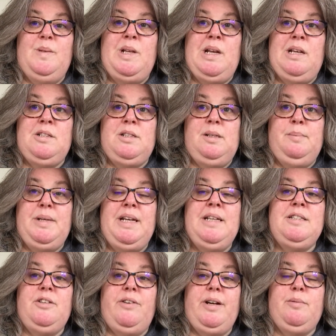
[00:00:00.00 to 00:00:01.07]
Actually, my
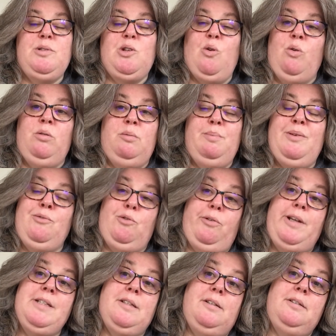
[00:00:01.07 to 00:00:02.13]
Easter egg was gone before
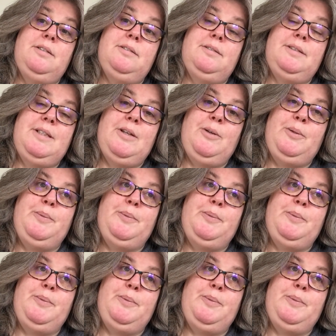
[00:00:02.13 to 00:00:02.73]
Easter, so